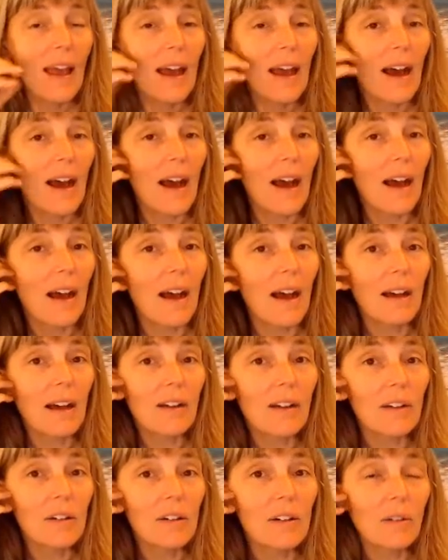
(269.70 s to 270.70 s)
uh,
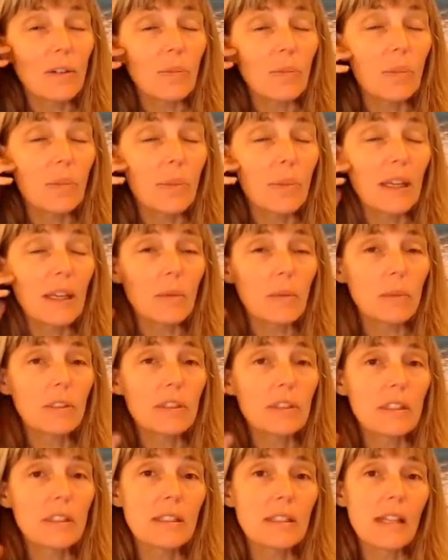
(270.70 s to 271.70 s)
or being able
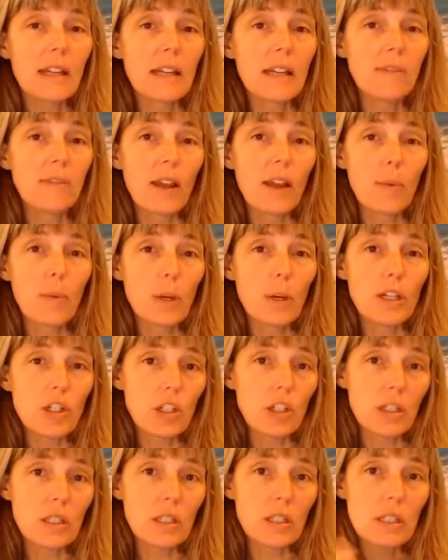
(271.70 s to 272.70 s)
to detect
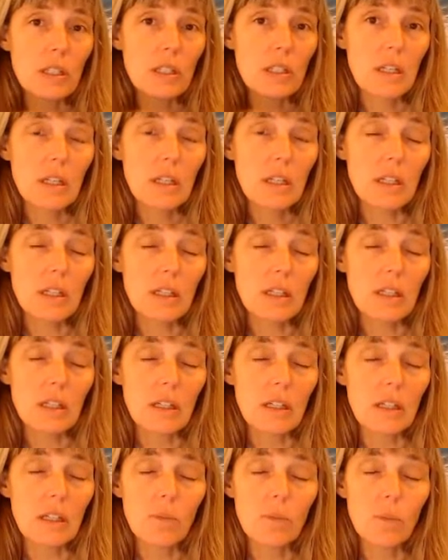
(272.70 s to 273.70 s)
vibrations in
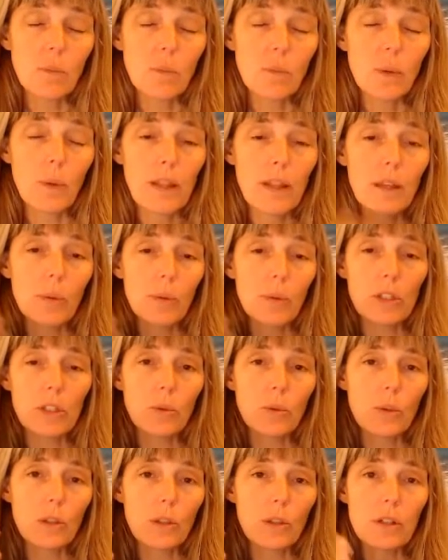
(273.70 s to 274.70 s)
the way that we do
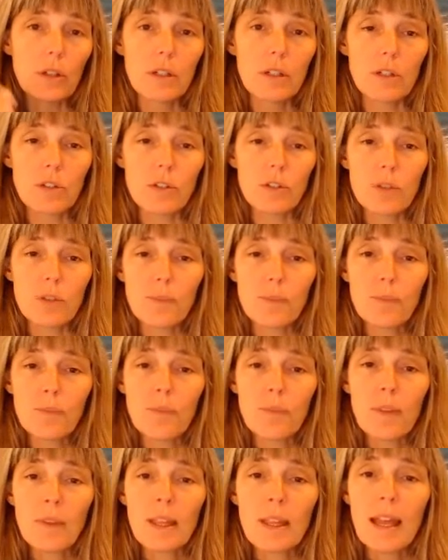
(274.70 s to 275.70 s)
with our ears.
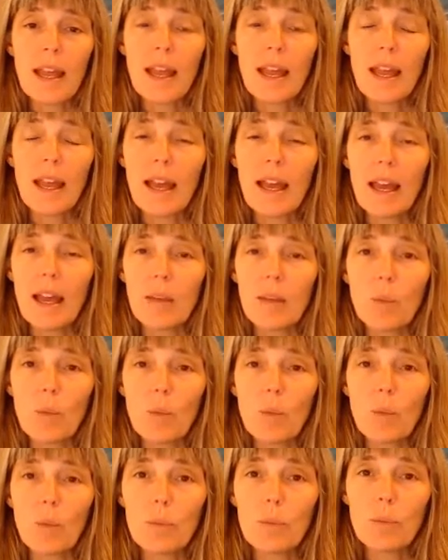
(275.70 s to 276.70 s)
And
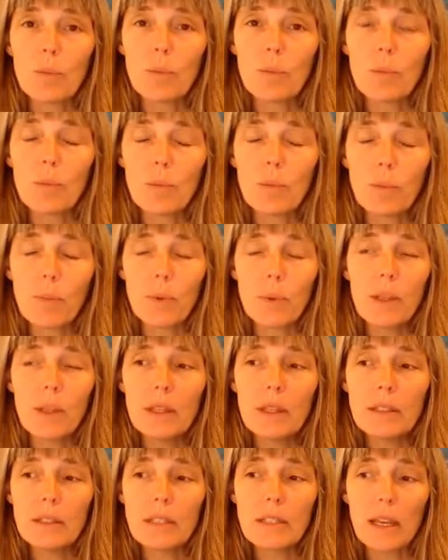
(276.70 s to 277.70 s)

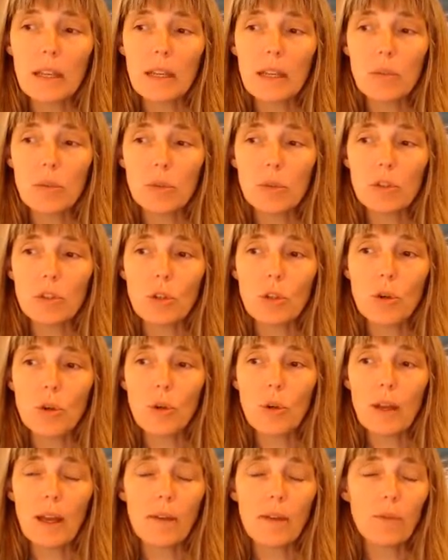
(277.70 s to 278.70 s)
we as animals
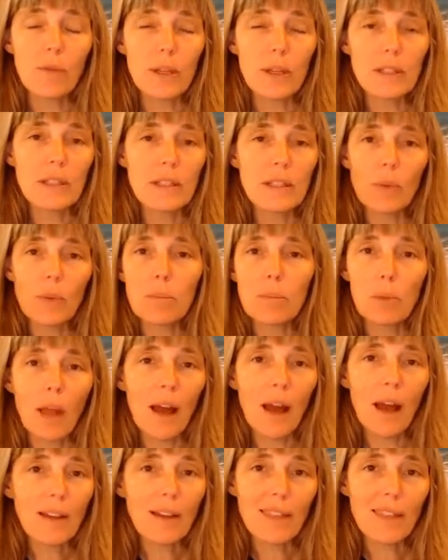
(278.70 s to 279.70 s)
don't have ways that we
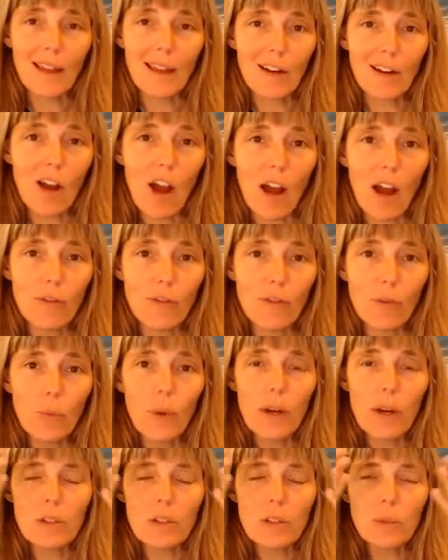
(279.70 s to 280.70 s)
block that off,
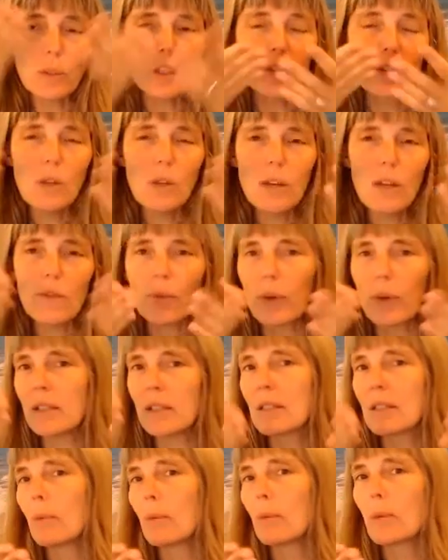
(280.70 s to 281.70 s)
whereas we do have
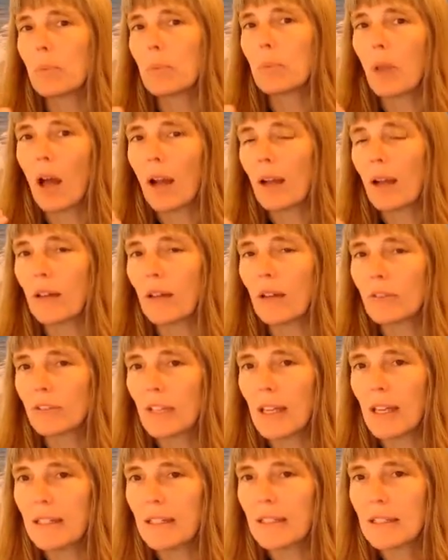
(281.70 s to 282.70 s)
ways that we block off
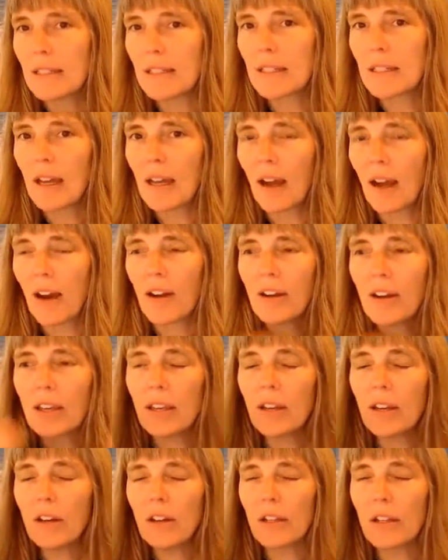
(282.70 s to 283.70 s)
light. Our
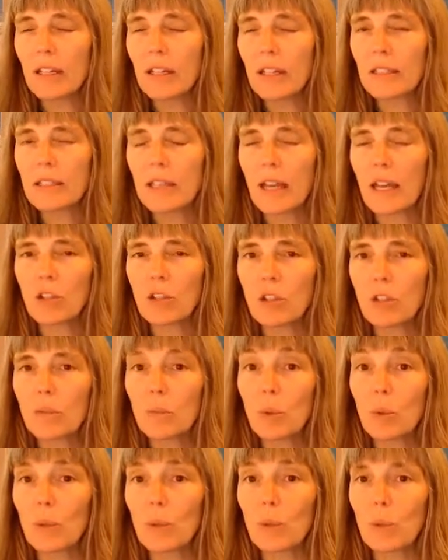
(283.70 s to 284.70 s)
hearing is actually
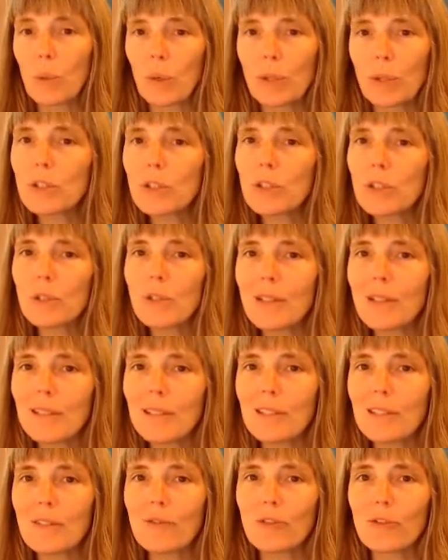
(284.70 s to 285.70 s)
more important to
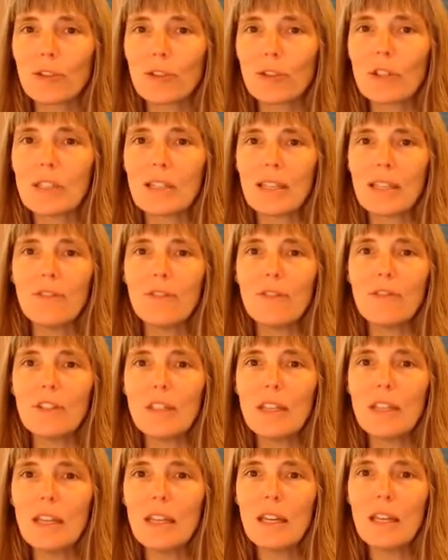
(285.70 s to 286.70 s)
us for
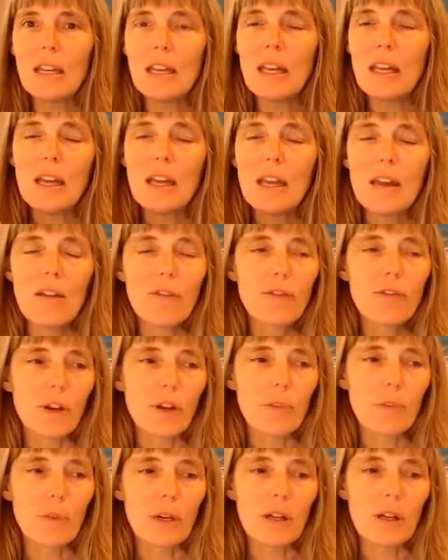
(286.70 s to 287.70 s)
safety
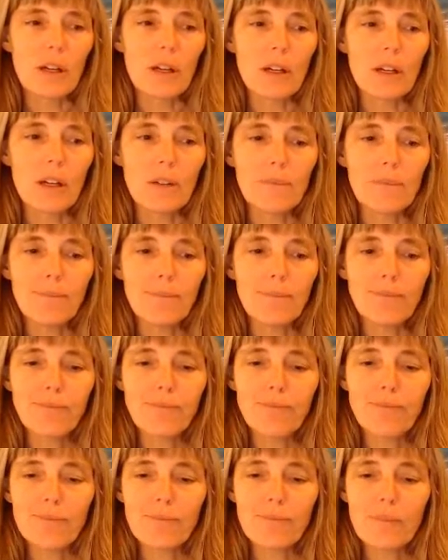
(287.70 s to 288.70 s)
from um,
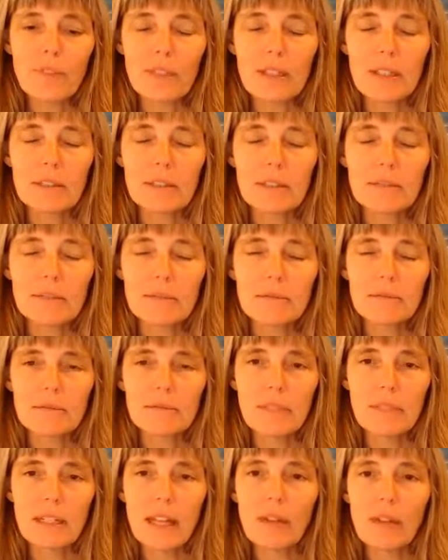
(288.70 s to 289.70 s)

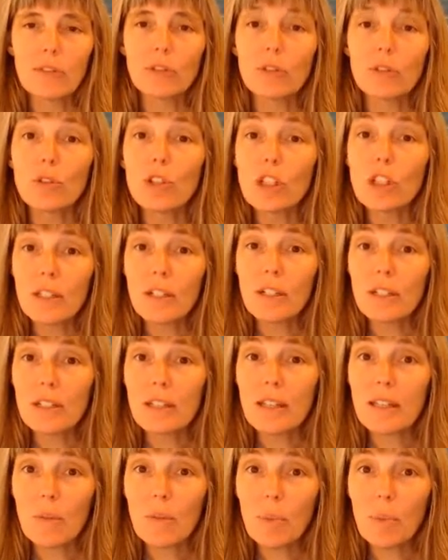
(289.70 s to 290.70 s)
an evolutionary
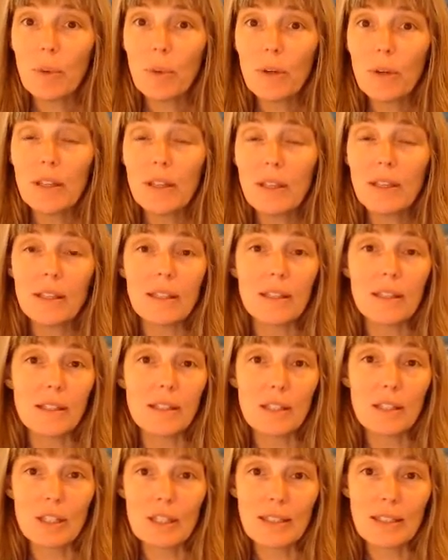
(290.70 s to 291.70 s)
standpoint than
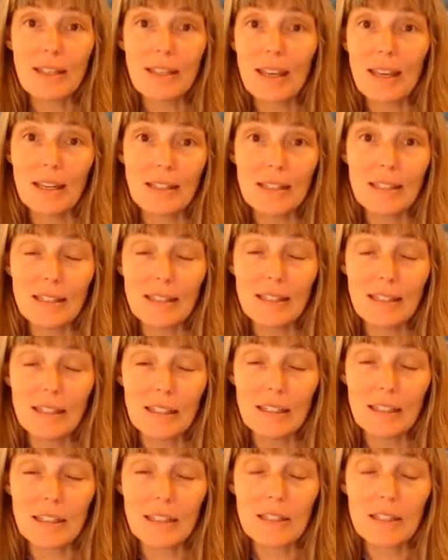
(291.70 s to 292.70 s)
sight
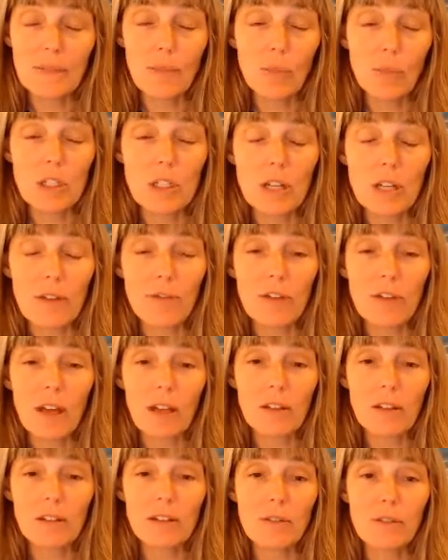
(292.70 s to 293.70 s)
is, which I
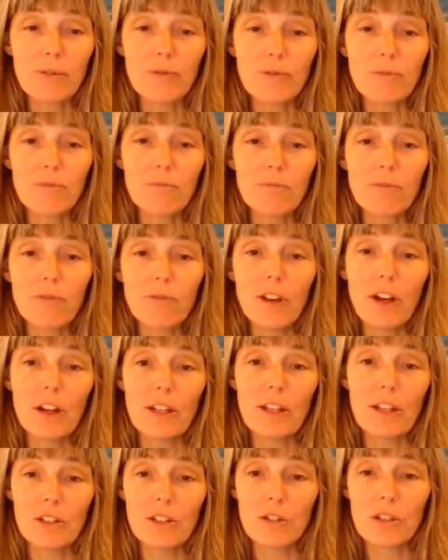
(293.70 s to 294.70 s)
found
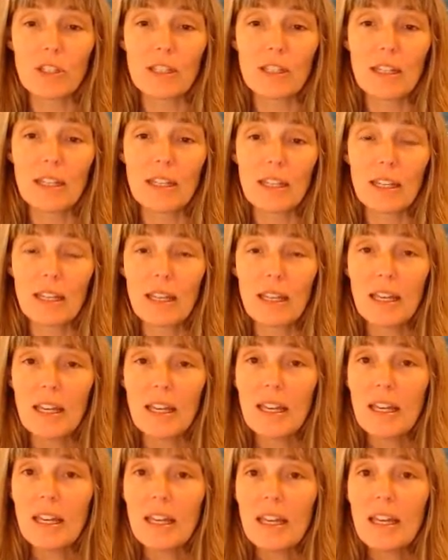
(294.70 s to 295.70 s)
very interesting.
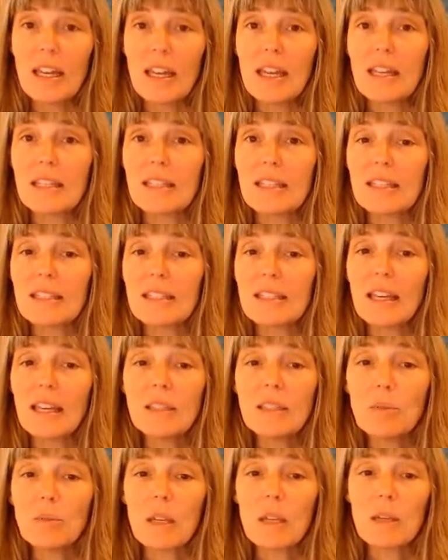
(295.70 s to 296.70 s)
Because it
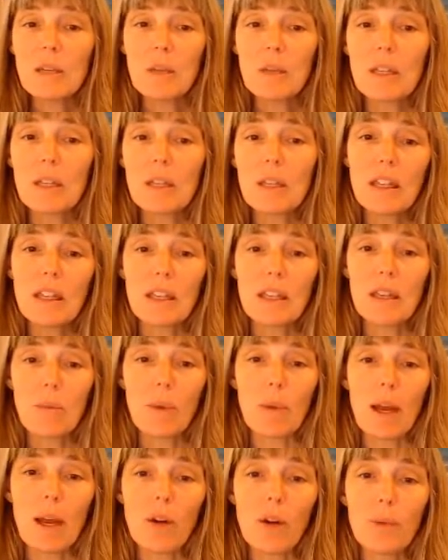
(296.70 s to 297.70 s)
does make me think
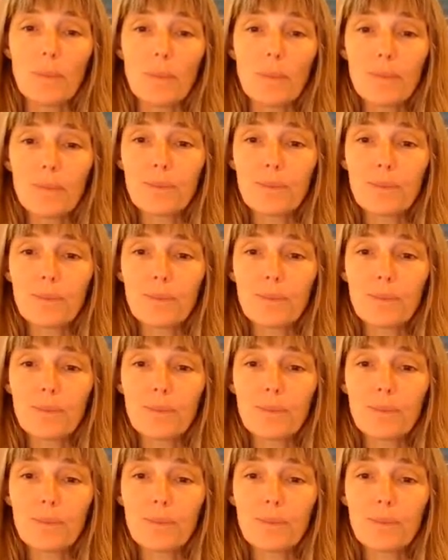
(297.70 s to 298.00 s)
about